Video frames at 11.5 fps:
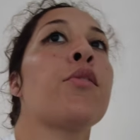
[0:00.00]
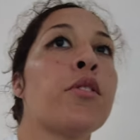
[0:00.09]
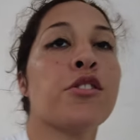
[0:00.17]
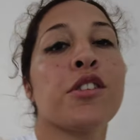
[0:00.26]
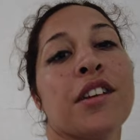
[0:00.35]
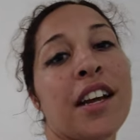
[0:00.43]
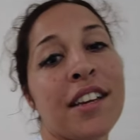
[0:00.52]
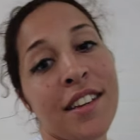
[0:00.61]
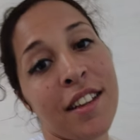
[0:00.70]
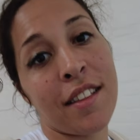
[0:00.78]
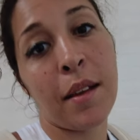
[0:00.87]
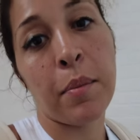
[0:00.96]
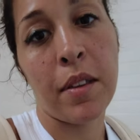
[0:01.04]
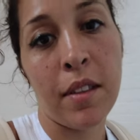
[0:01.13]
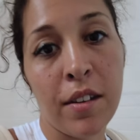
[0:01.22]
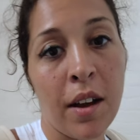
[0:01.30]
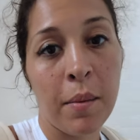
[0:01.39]
219 steps to
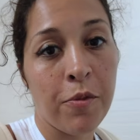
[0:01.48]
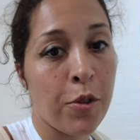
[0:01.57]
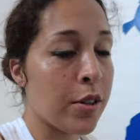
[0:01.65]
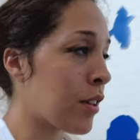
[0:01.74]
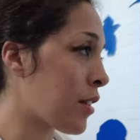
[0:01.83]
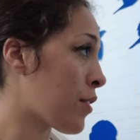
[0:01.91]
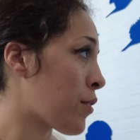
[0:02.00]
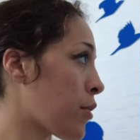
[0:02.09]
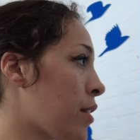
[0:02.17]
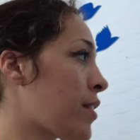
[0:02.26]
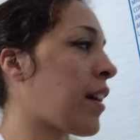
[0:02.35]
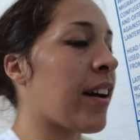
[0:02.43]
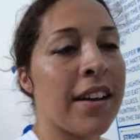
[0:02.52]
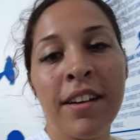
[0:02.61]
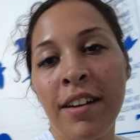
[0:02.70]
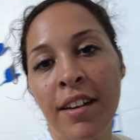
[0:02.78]
the top, 14 stories high.